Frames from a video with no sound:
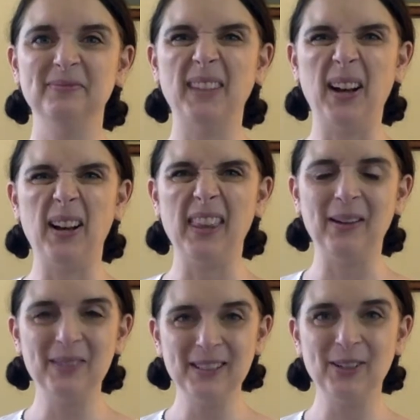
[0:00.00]
Oh,
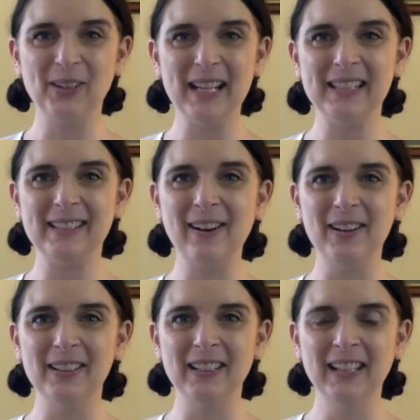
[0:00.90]
that was a great
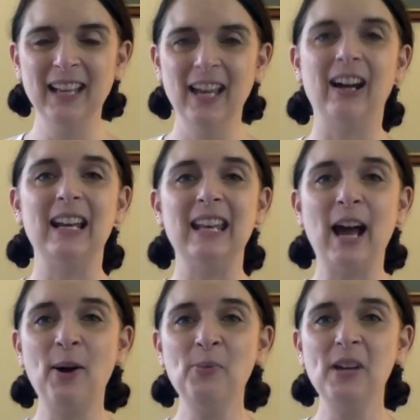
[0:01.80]
start. All right,
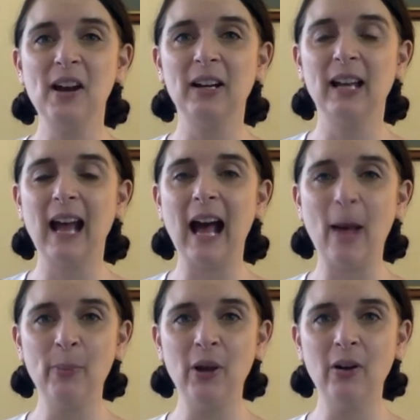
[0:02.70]
now we are going to
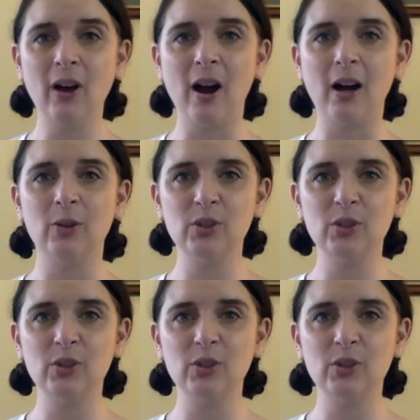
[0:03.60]
hop in our car.